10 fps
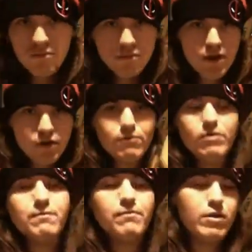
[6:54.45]
Next one
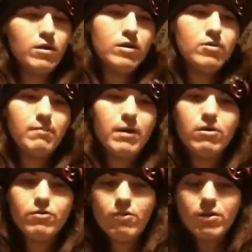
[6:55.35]
is the
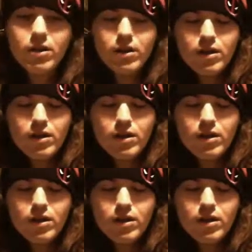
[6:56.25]
Parazord.